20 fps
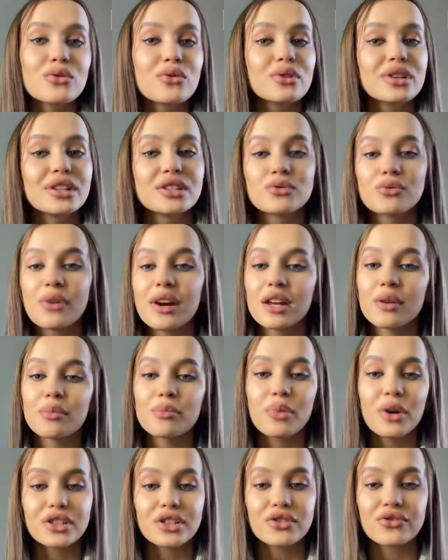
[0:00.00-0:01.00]
cool it's very
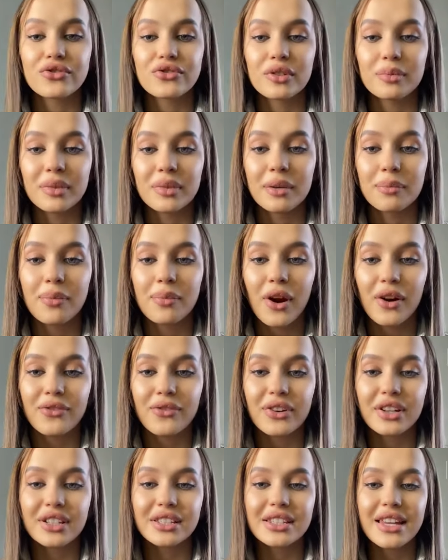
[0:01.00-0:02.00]
important for me
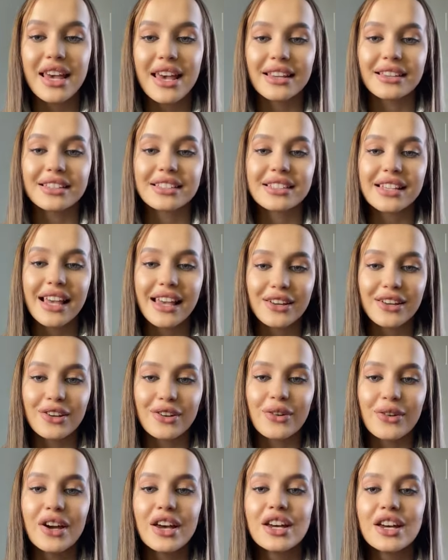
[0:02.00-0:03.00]
perfect 10
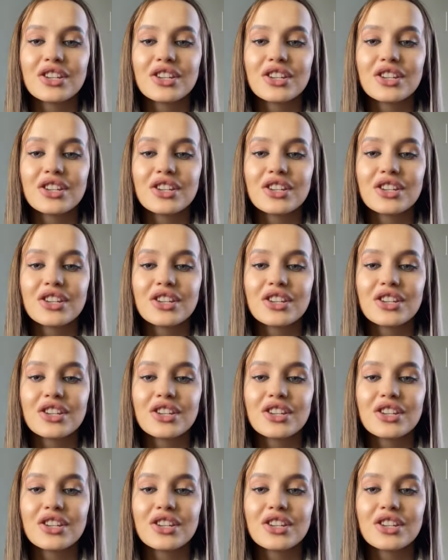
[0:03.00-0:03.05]
thank you